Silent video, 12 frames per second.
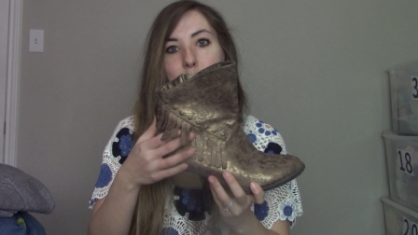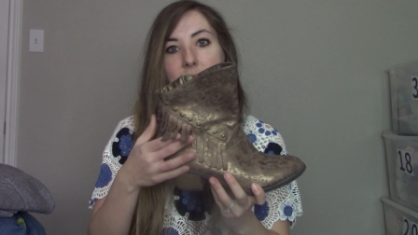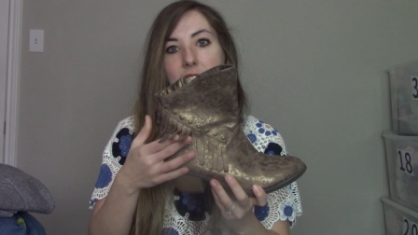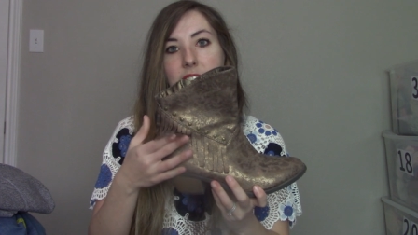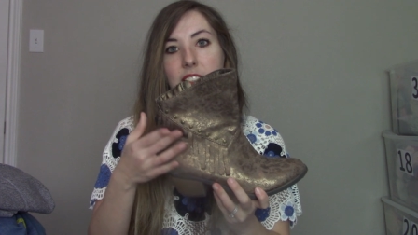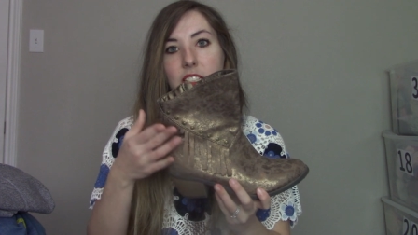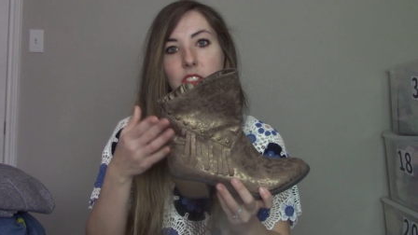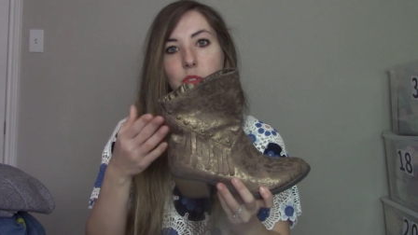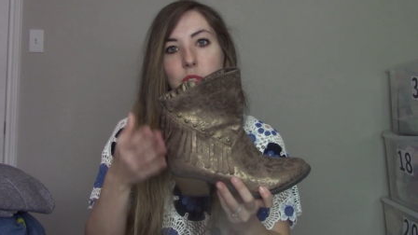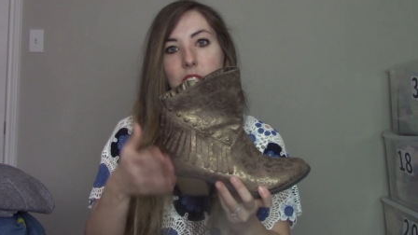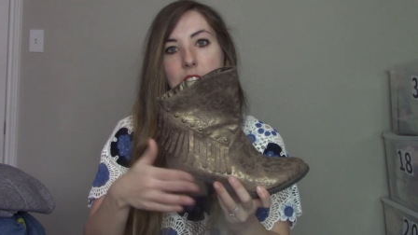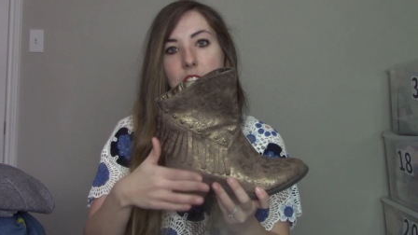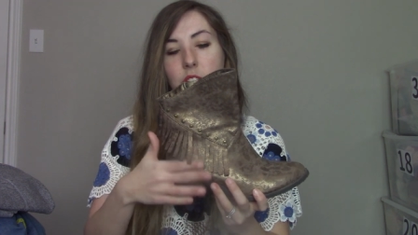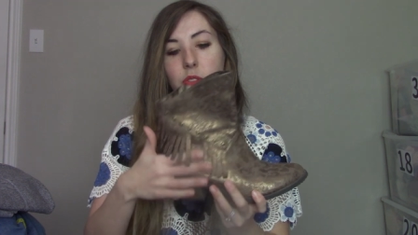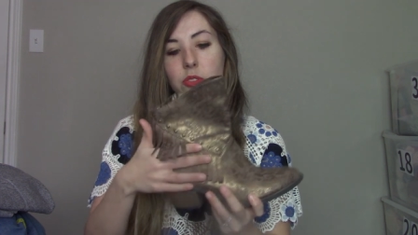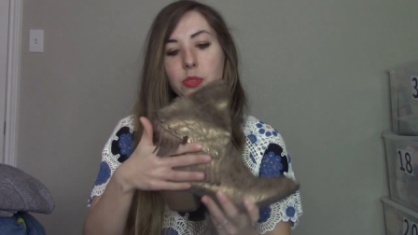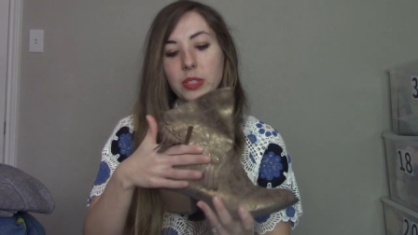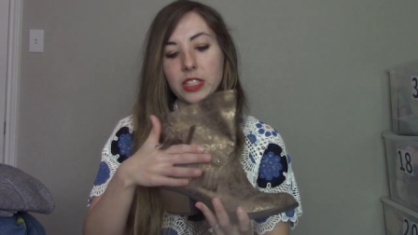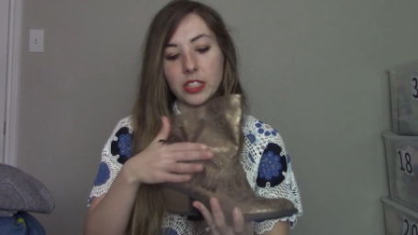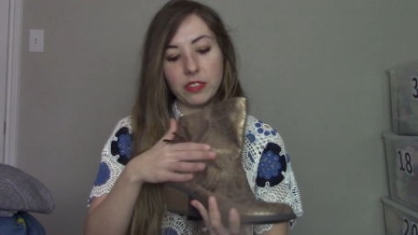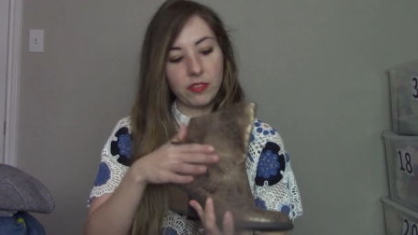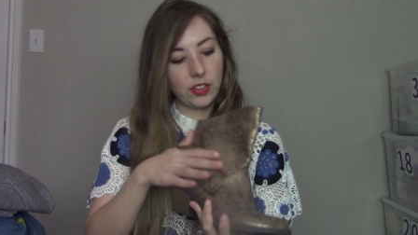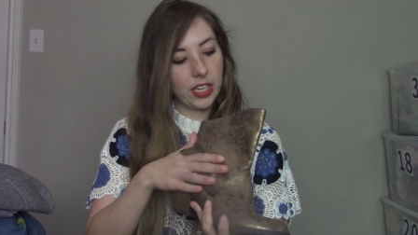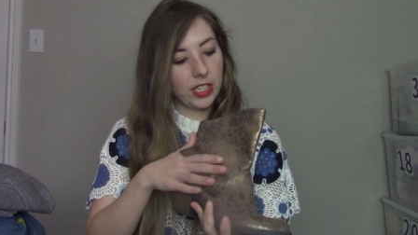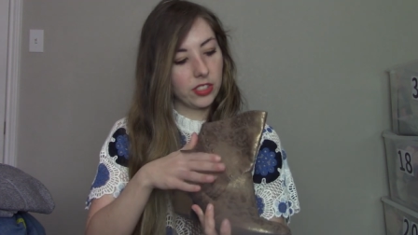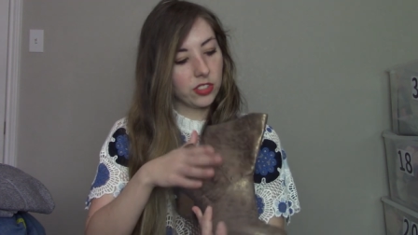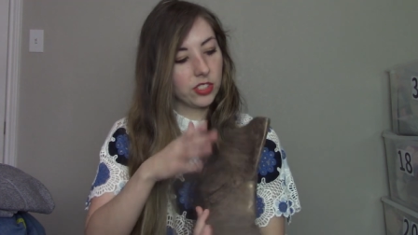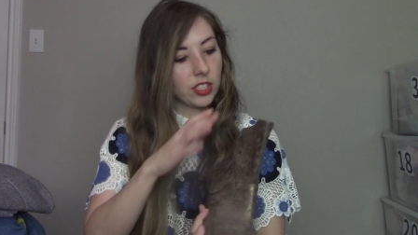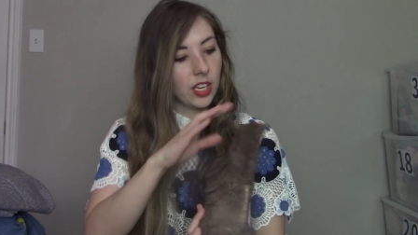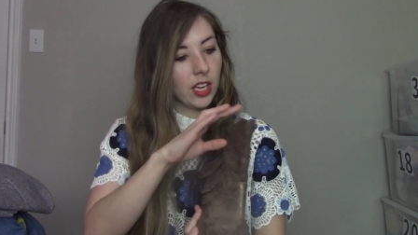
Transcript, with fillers: But I think these are really cute with the fringe.